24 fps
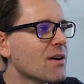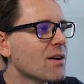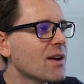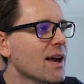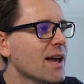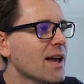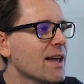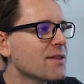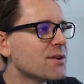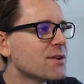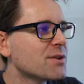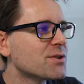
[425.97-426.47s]

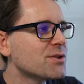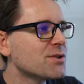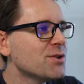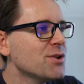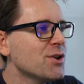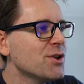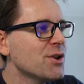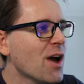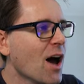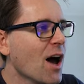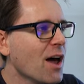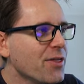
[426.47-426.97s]
okay, there's
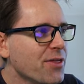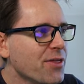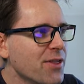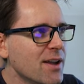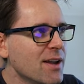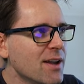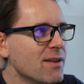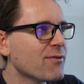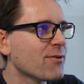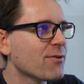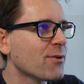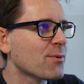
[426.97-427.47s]

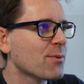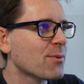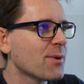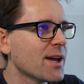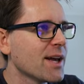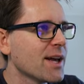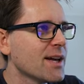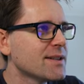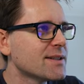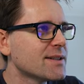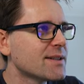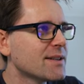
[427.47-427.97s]
nothing for
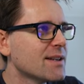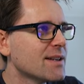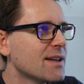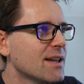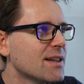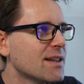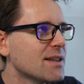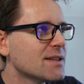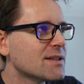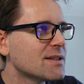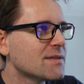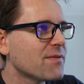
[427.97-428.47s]
rent
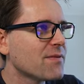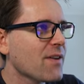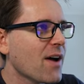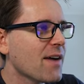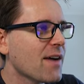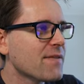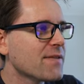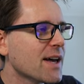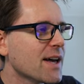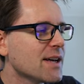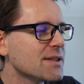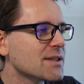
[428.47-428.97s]
that's
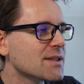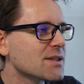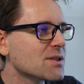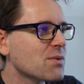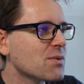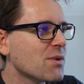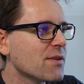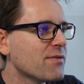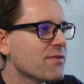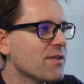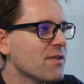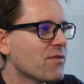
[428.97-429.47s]
5,000
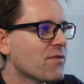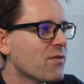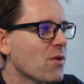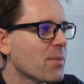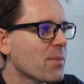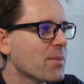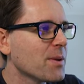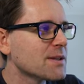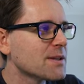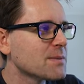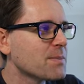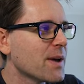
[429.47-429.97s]
square feet, four
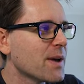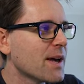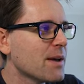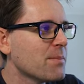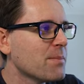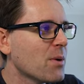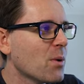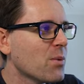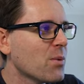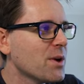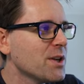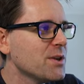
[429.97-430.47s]
plus bed.
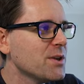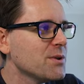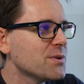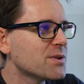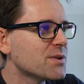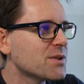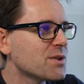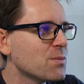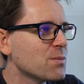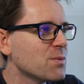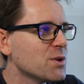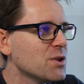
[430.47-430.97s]
But when you
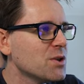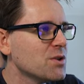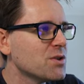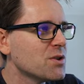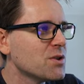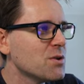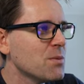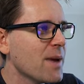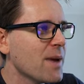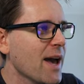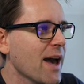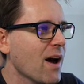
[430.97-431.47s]

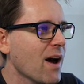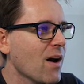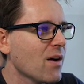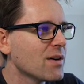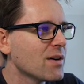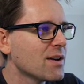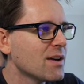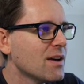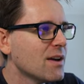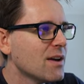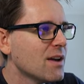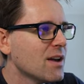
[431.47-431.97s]
zoom
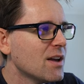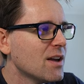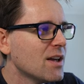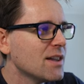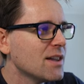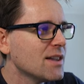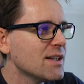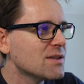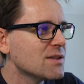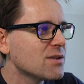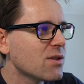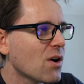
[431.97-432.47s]
out,
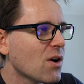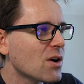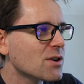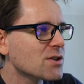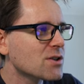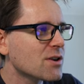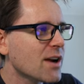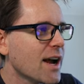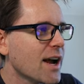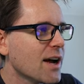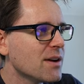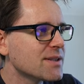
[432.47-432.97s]
these
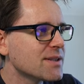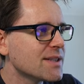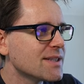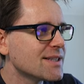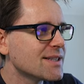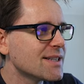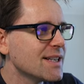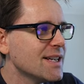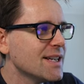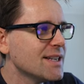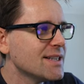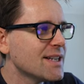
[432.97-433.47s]
larger
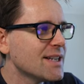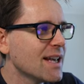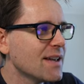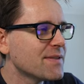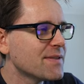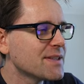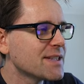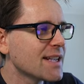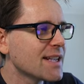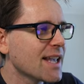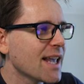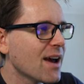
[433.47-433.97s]
houses in
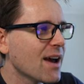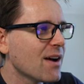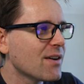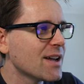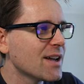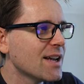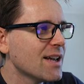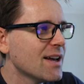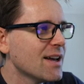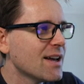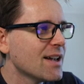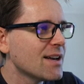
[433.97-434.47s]
Davidson
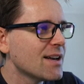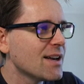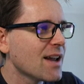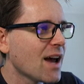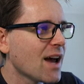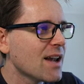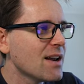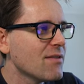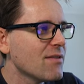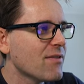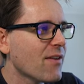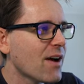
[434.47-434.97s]
County,
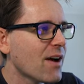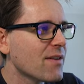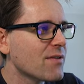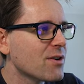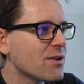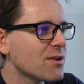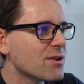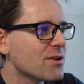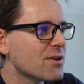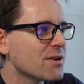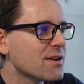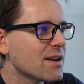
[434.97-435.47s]

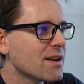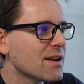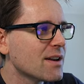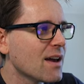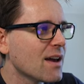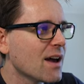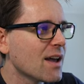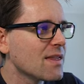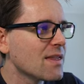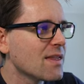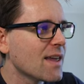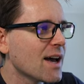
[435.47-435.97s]
9,500,
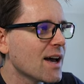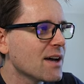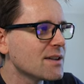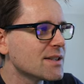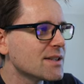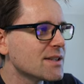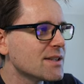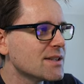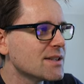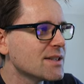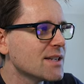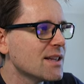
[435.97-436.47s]

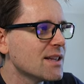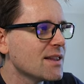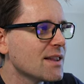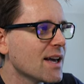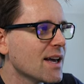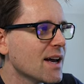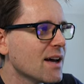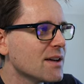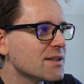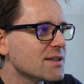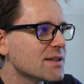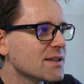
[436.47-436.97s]
9,000,
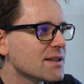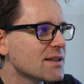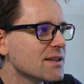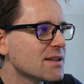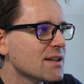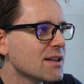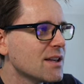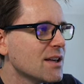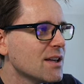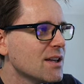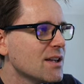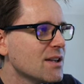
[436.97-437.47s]
10,000.
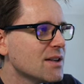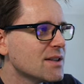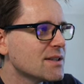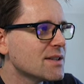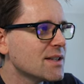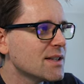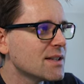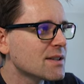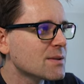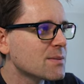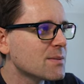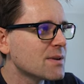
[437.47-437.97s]
You
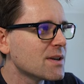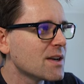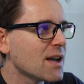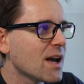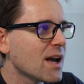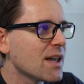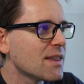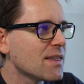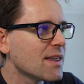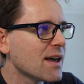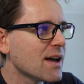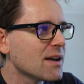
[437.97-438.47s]
see this one,
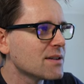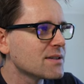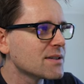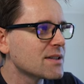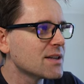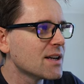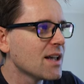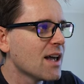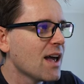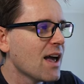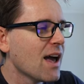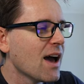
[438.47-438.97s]

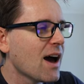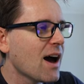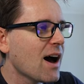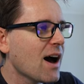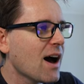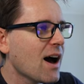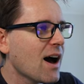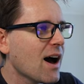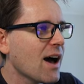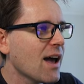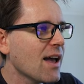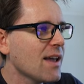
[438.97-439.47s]
9,000.
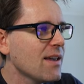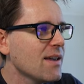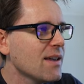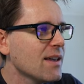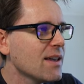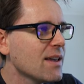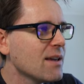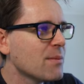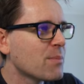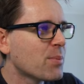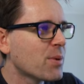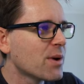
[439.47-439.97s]
I
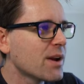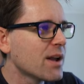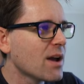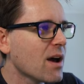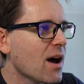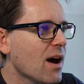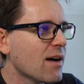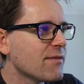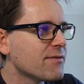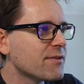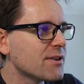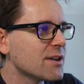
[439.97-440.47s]
am pretty
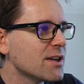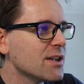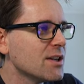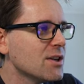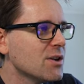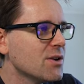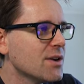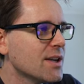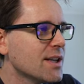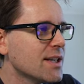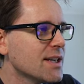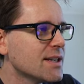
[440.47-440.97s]
confident
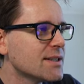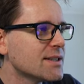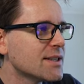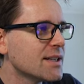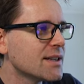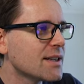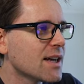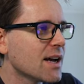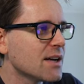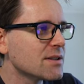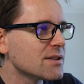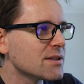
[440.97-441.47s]
you could get
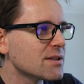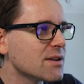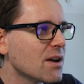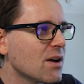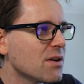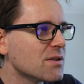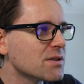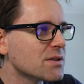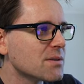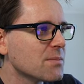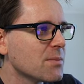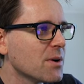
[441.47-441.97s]

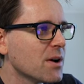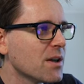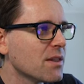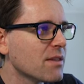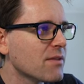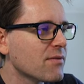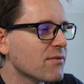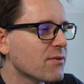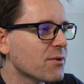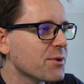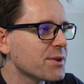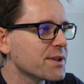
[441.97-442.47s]
$10,000 a
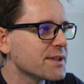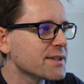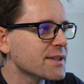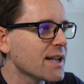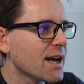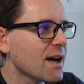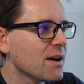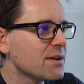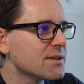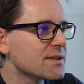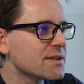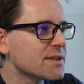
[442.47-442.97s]
month for this
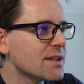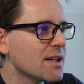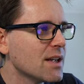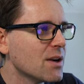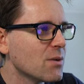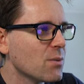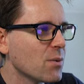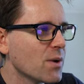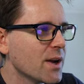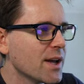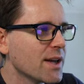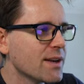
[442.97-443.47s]
house
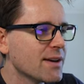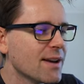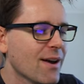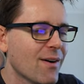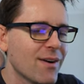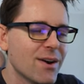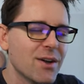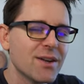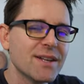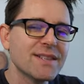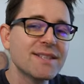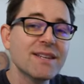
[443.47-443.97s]
in rent. Now,
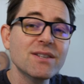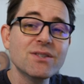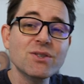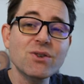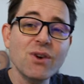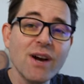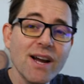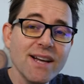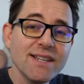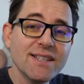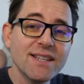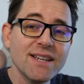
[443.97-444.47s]
I know that sounds
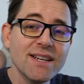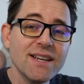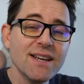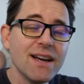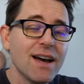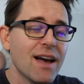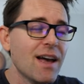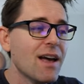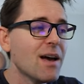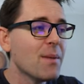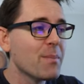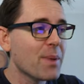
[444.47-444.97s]

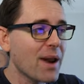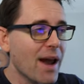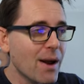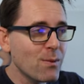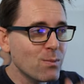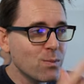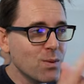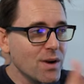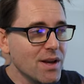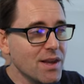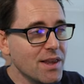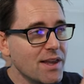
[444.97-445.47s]
crazy, but I
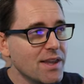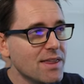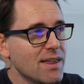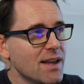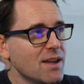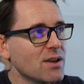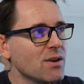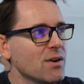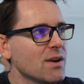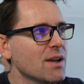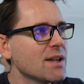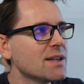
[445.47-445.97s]
really
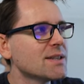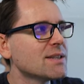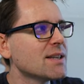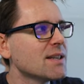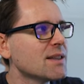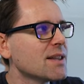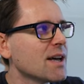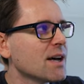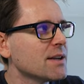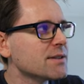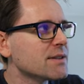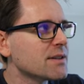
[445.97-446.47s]
think you get
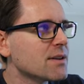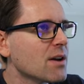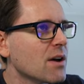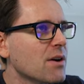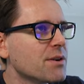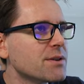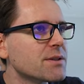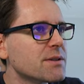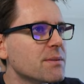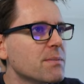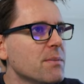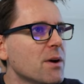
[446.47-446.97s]

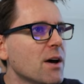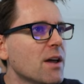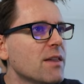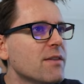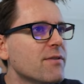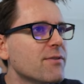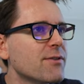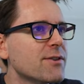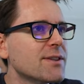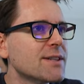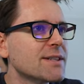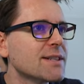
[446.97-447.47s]
$10,000 a month
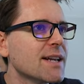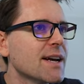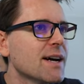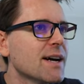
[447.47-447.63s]
for this